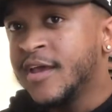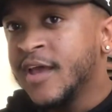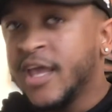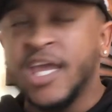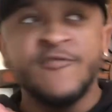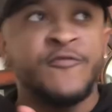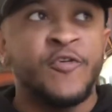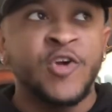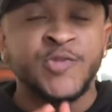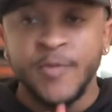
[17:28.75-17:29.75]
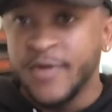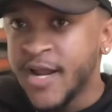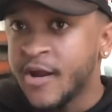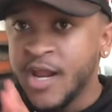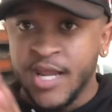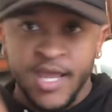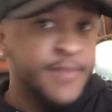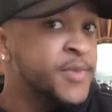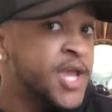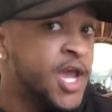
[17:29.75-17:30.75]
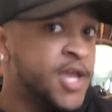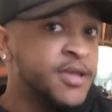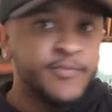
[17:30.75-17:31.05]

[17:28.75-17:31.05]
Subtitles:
And even for those people that are in the NBA